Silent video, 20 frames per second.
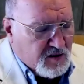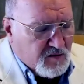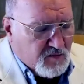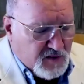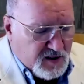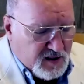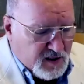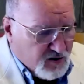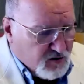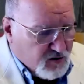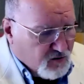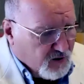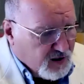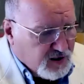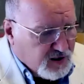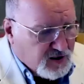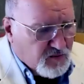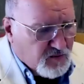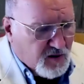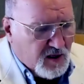But he had a great
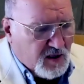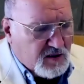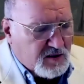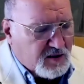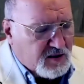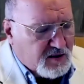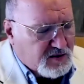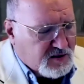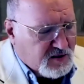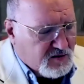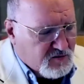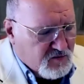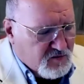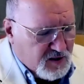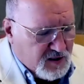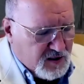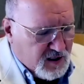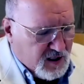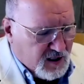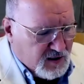smile. He
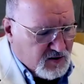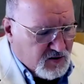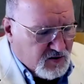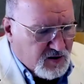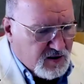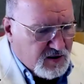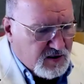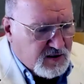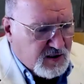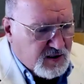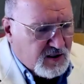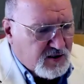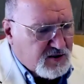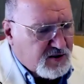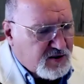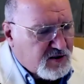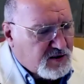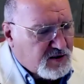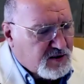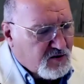had good
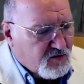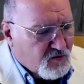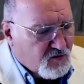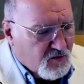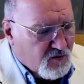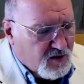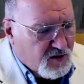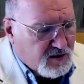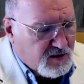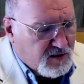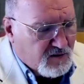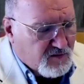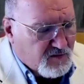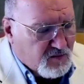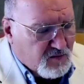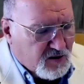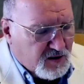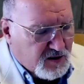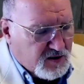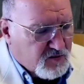intentions. He wanted
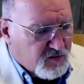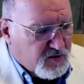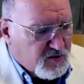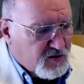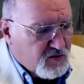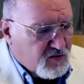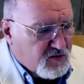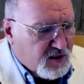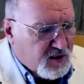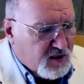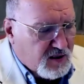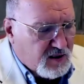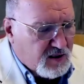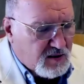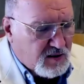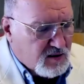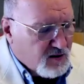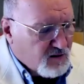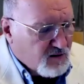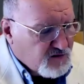everybody to be okay. He
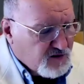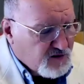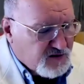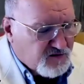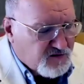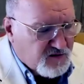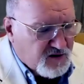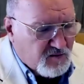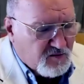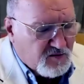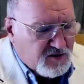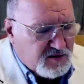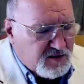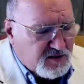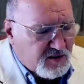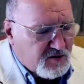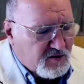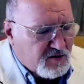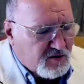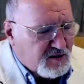loved his family
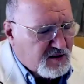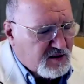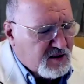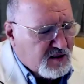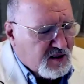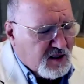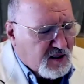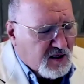dearly.